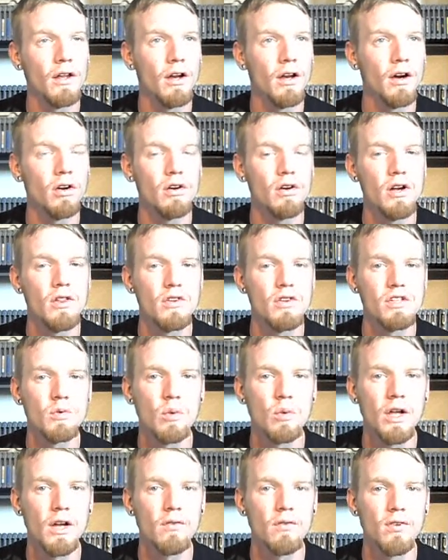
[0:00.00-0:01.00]
earlier this
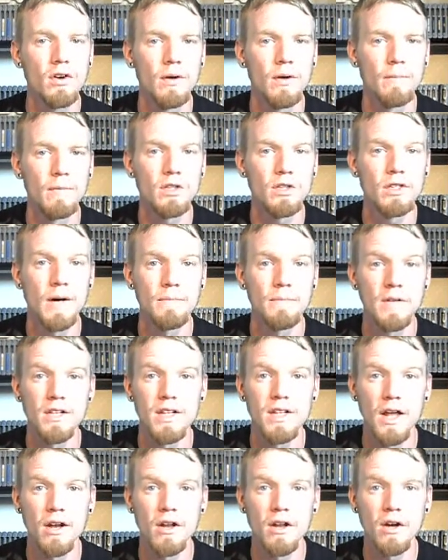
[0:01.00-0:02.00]
week from Club
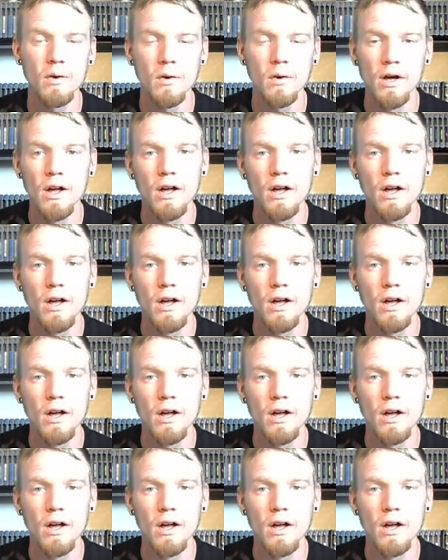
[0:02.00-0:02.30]
Nintendo.